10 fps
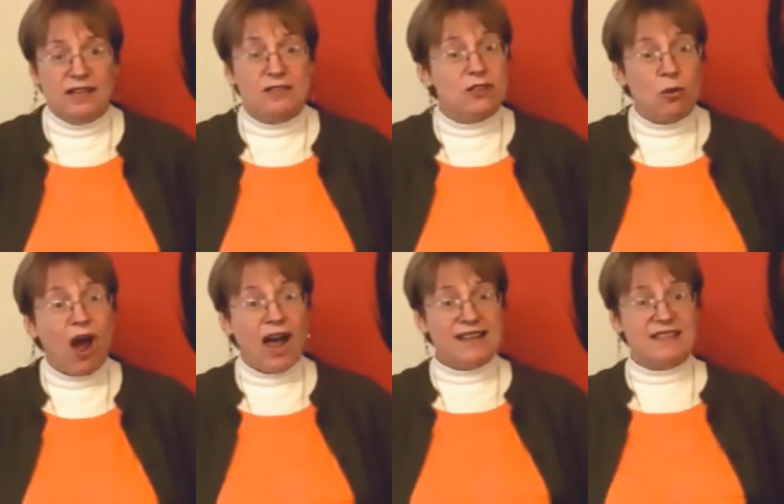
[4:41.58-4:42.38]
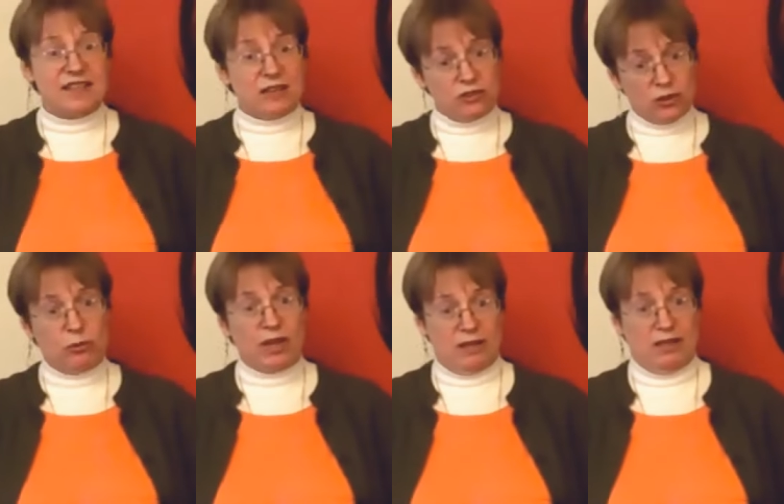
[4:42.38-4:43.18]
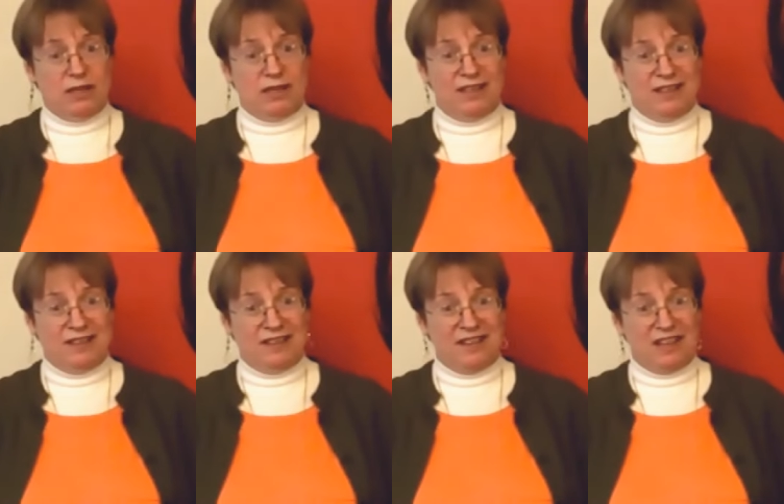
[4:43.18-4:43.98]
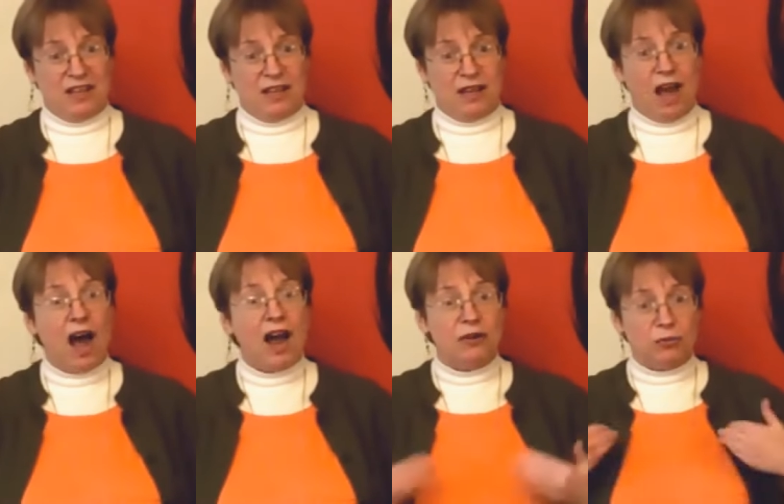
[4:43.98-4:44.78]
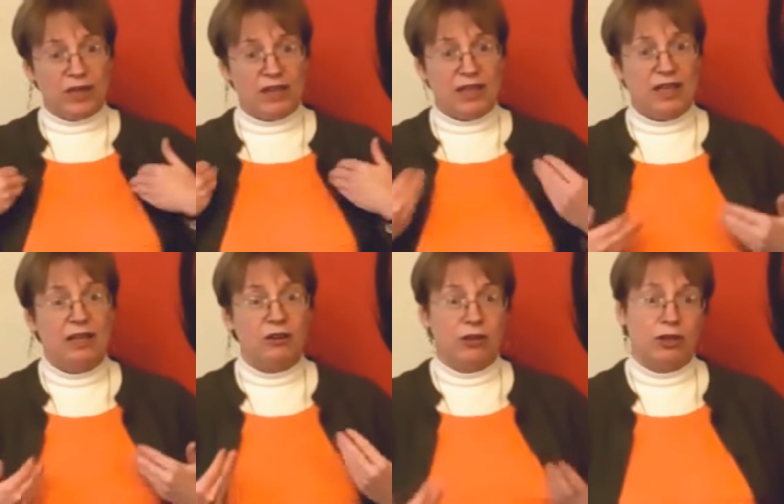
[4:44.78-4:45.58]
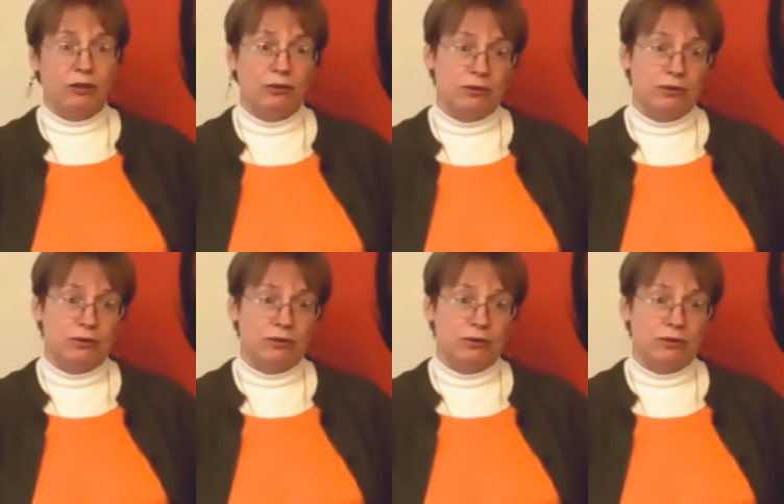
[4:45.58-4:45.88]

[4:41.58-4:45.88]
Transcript: So I said to it, I really hear you.